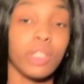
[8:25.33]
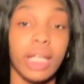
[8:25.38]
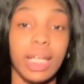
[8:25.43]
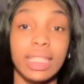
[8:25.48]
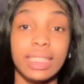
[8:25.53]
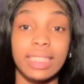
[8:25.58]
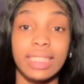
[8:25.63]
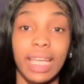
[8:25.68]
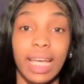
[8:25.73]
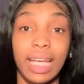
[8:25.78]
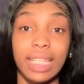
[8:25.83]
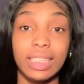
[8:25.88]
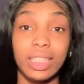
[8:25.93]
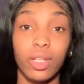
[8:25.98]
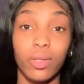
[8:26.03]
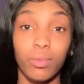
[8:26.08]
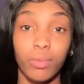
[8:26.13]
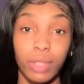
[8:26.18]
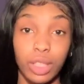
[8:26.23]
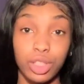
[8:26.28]
dress says
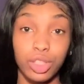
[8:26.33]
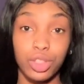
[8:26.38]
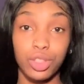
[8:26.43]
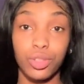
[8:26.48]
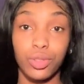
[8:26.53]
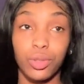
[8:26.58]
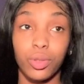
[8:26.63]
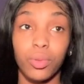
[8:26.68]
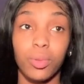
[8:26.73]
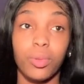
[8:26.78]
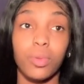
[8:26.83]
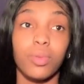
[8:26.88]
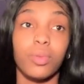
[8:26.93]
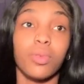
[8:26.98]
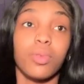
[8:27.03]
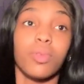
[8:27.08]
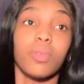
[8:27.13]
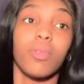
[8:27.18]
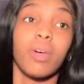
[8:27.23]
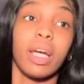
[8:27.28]
original
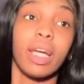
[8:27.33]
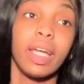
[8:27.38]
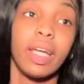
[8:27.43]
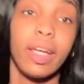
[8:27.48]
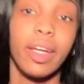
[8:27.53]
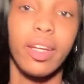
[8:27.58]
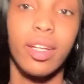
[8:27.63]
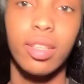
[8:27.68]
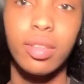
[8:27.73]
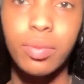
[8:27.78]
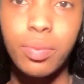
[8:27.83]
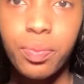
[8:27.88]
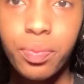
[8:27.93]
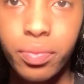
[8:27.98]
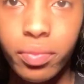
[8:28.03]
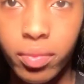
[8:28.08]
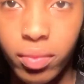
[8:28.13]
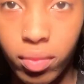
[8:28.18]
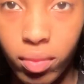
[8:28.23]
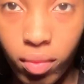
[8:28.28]
right here.
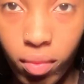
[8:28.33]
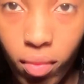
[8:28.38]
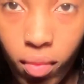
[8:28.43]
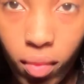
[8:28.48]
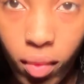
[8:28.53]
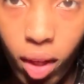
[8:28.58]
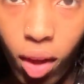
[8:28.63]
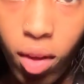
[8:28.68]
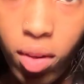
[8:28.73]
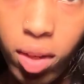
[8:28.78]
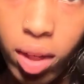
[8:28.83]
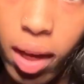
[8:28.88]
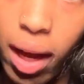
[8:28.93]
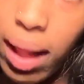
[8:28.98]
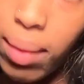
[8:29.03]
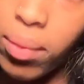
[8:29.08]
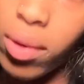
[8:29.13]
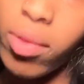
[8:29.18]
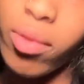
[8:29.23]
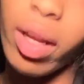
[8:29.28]
On the
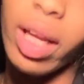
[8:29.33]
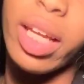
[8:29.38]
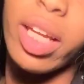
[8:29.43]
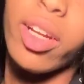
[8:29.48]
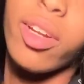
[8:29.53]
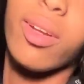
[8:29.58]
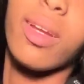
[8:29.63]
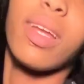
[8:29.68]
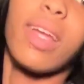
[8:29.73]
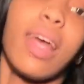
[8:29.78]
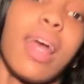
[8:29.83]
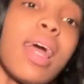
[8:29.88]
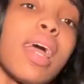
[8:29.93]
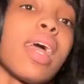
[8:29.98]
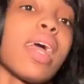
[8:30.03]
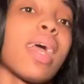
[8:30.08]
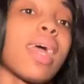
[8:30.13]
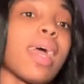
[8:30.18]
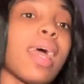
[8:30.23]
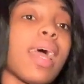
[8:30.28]
collarbone right here.
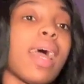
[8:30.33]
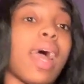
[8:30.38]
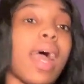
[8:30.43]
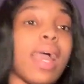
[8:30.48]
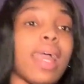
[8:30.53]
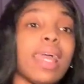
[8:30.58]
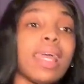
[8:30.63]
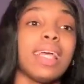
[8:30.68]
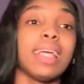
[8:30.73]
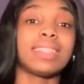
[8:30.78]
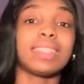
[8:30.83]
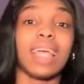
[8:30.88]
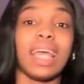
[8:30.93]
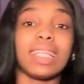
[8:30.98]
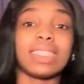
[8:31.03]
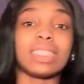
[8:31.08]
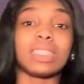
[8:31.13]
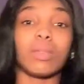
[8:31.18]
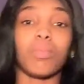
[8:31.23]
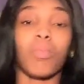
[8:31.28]
It's
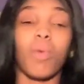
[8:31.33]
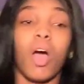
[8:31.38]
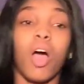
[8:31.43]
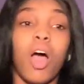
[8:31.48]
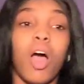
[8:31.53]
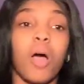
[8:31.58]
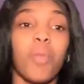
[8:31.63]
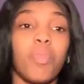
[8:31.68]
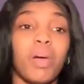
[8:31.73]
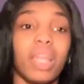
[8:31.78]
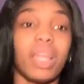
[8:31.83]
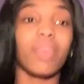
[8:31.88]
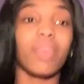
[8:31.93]
a small, but